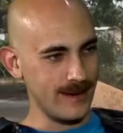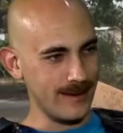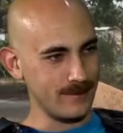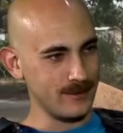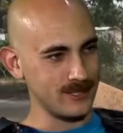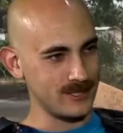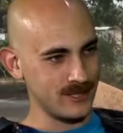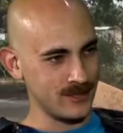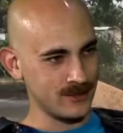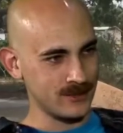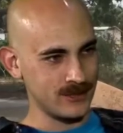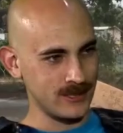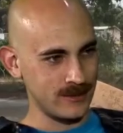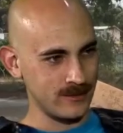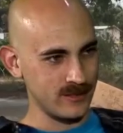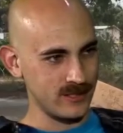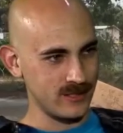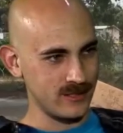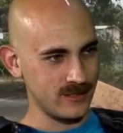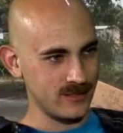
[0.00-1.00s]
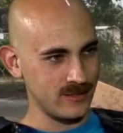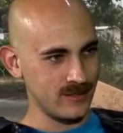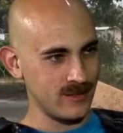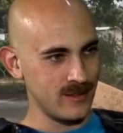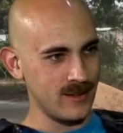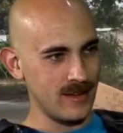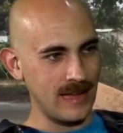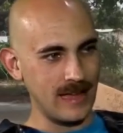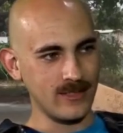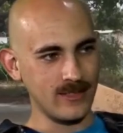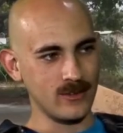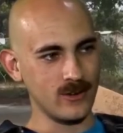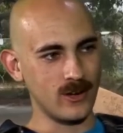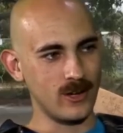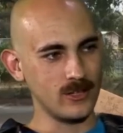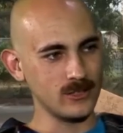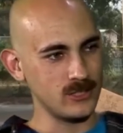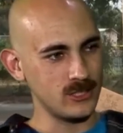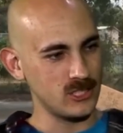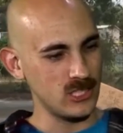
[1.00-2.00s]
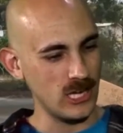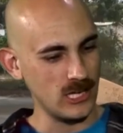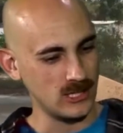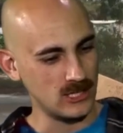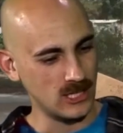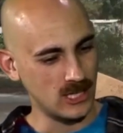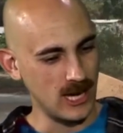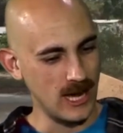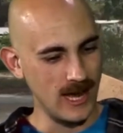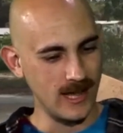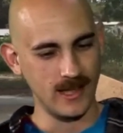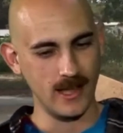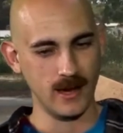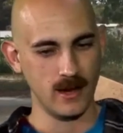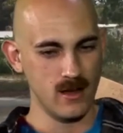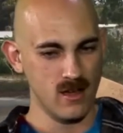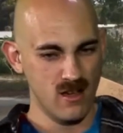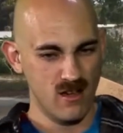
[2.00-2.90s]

episodes of it? And they're all just like the guy, like...